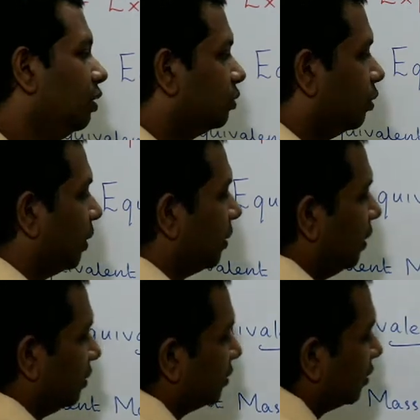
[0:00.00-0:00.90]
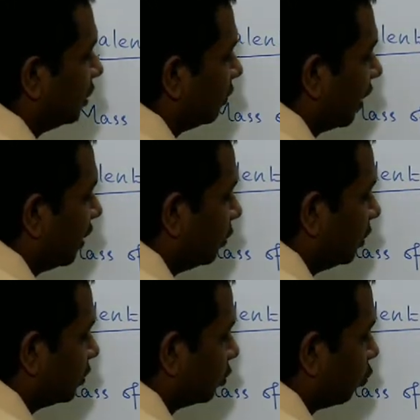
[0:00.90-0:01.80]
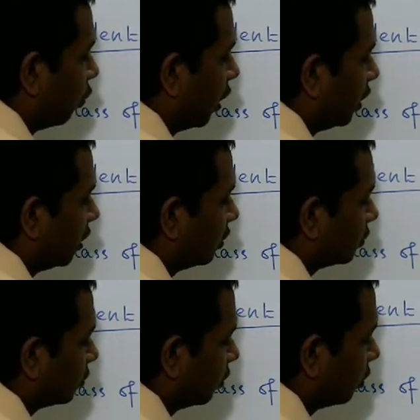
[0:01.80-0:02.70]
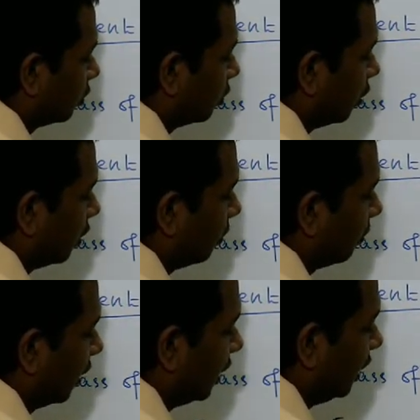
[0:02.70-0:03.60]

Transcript: So my basicity value is 1. So my